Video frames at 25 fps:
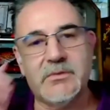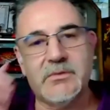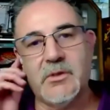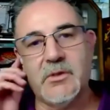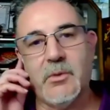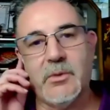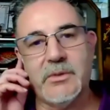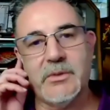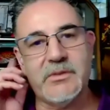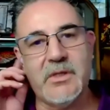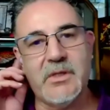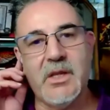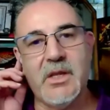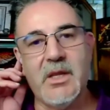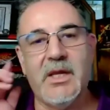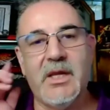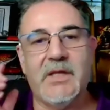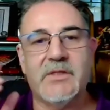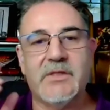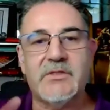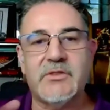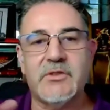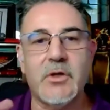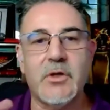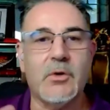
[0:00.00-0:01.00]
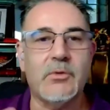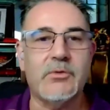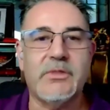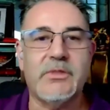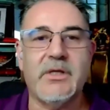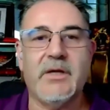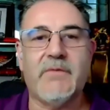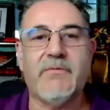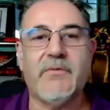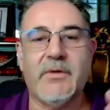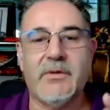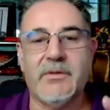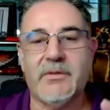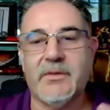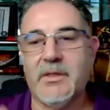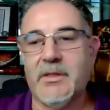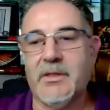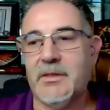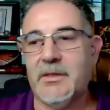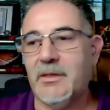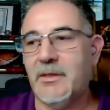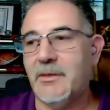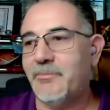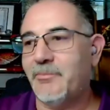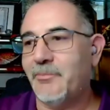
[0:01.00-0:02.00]
So it's no different
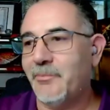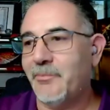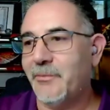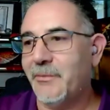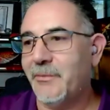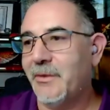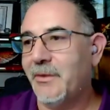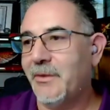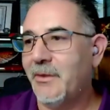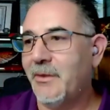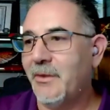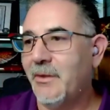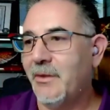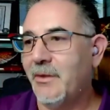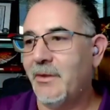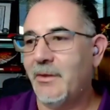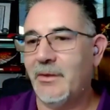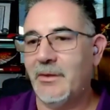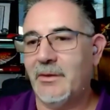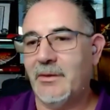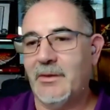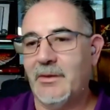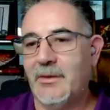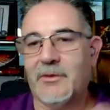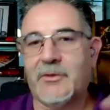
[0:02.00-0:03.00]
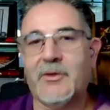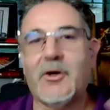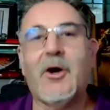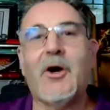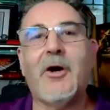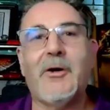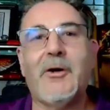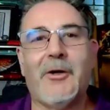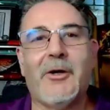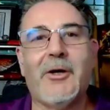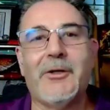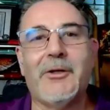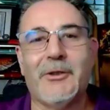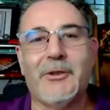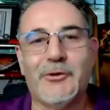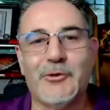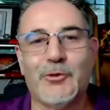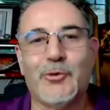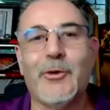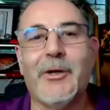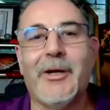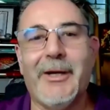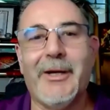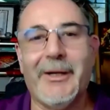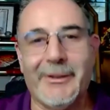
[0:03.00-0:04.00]
than a cart on a
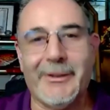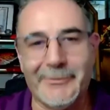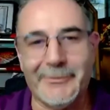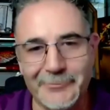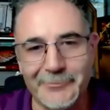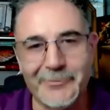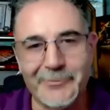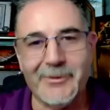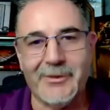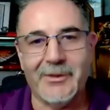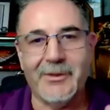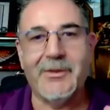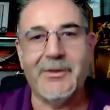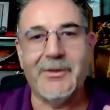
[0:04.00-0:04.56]
train,